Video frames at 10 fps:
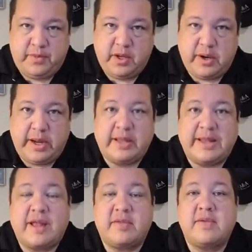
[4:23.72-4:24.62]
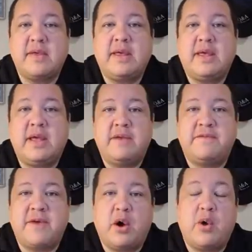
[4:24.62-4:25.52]
All right, and that's
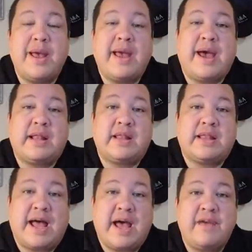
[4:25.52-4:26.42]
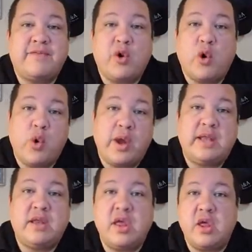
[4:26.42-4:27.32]
info at
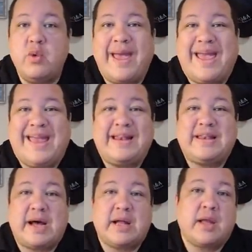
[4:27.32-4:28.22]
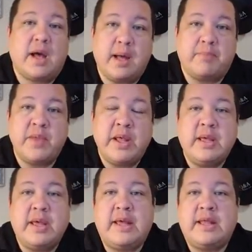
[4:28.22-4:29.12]
livecoinqa.com.
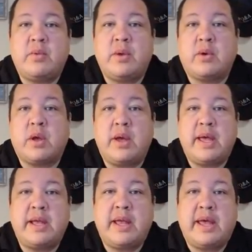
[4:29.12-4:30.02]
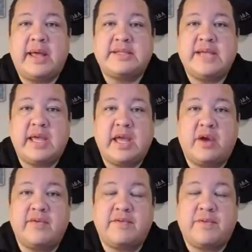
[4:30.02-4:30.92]
And then we will go ahead and take care
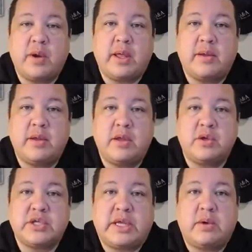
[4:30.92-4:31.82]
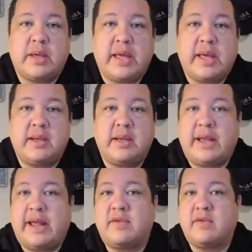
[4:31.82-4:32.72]
of it for you. Usually you'll get an
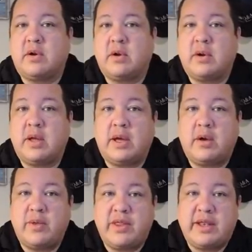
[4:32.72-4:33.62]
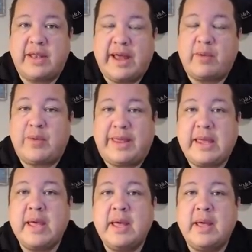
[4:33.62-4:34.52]
answer uh, within that week